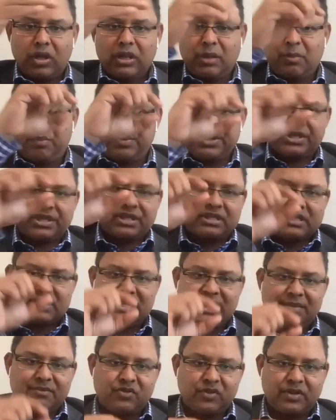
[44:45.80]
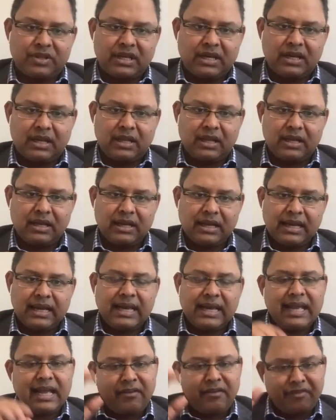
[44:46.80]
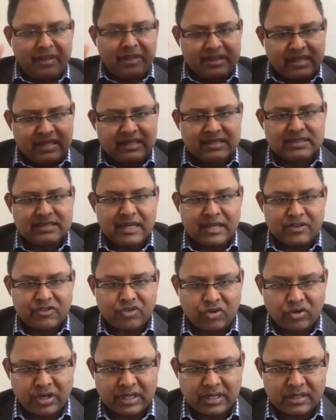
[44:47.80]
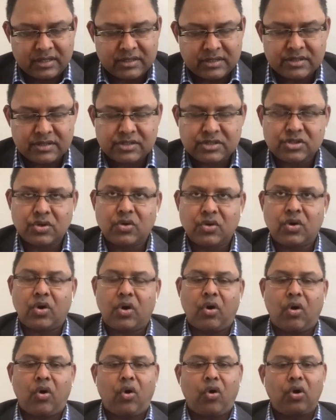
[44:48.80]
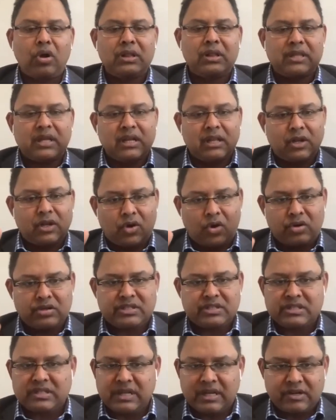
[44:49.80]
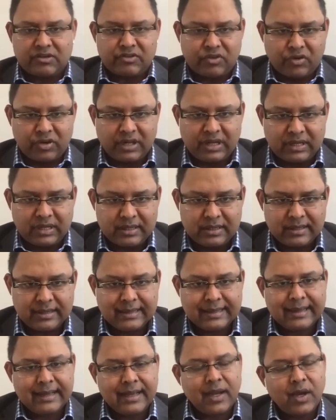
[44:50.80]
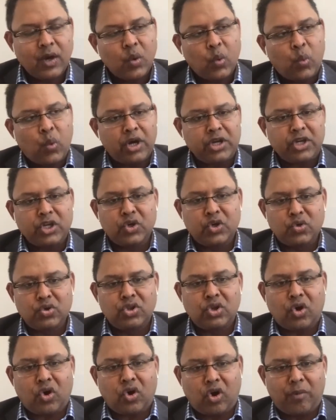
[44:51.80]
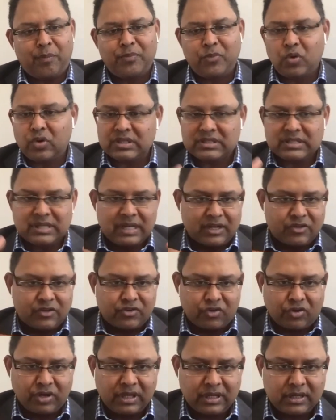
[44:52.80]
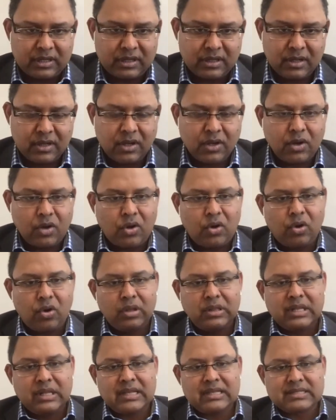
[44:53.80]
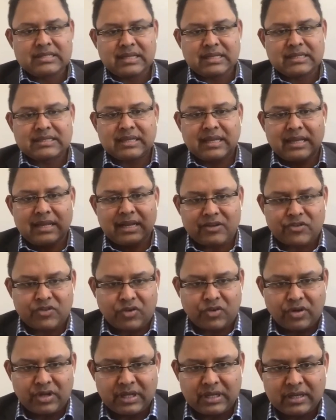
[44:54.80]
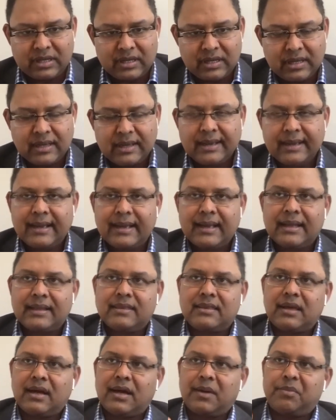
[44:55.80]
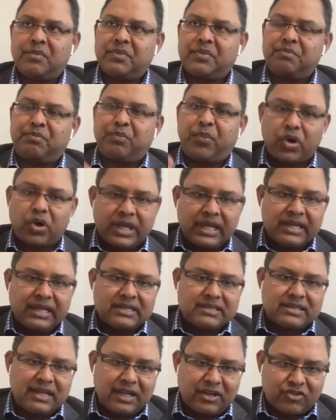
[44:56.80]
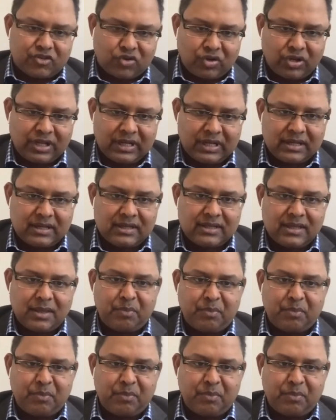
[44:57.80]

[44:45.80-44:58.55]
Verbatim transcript: All the patients' names were there. Okay. Everything is electronic. So all the records is electronic. What you do, the op note is electronic. All the results are electronic. Okay. The booking is electronic.